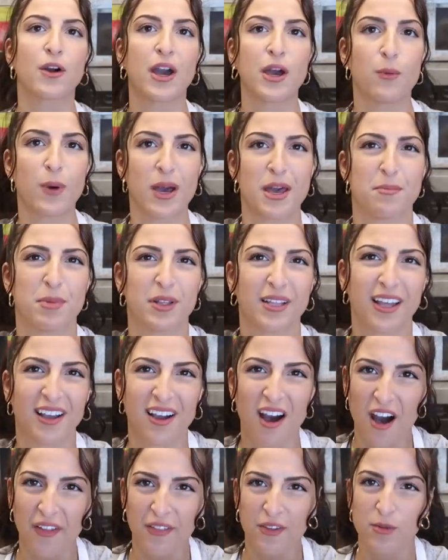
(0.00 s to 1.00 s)
Okay, wait, but
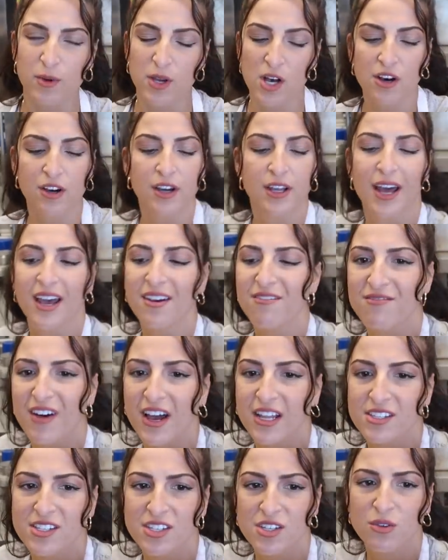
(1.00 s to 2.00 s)
like on the real, can I
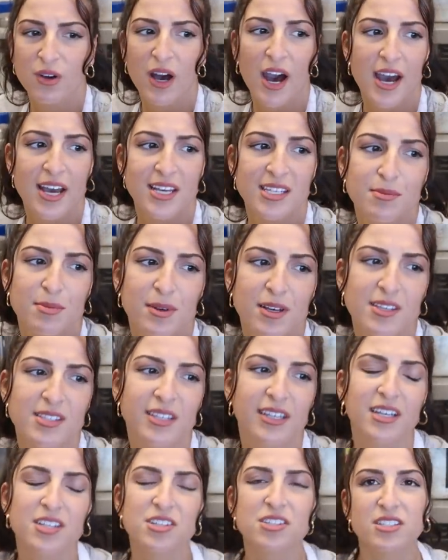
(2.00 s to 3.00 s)
vent to you guys? Because
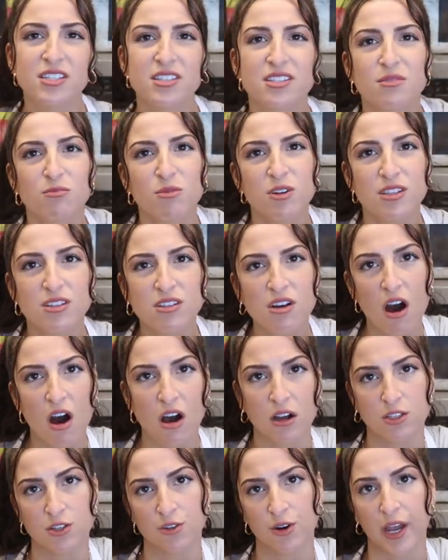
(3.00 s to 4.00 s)
like I just need someone to
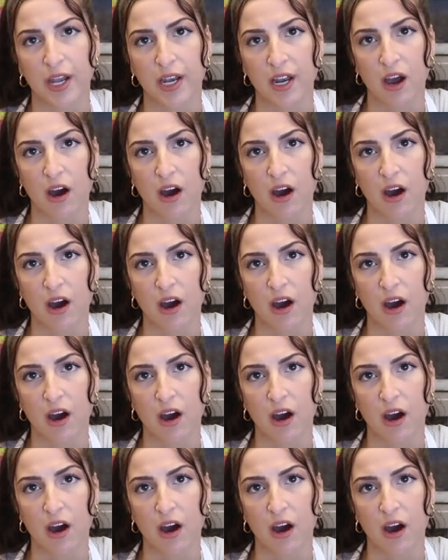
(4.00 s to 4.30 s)
talk to right